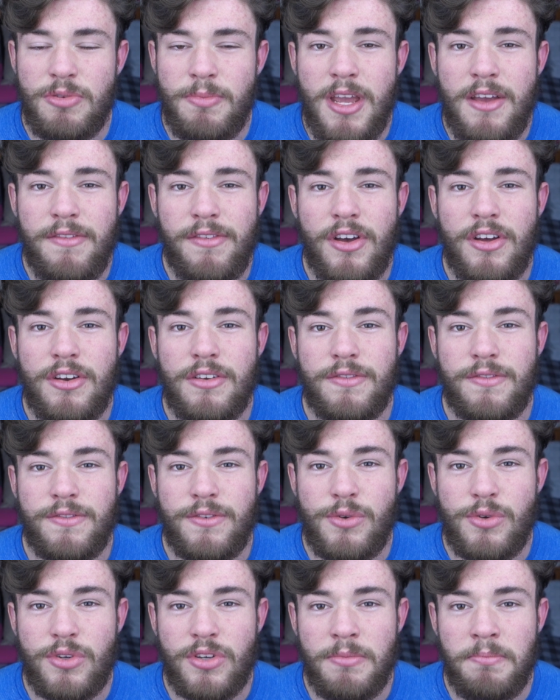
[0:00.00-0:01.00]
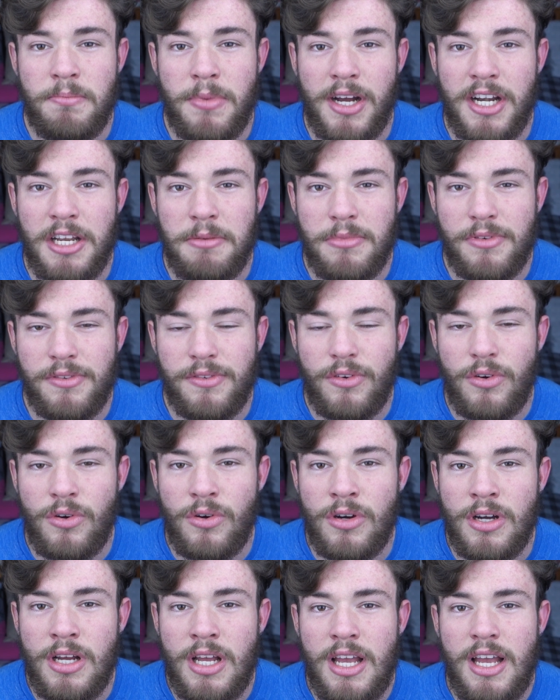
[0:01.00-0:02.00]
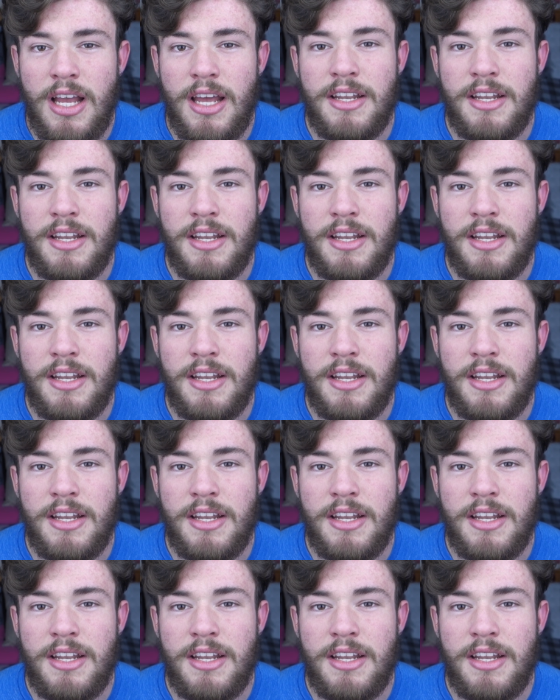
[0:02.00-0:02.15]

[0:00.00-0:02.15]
You may have heard of food combining before,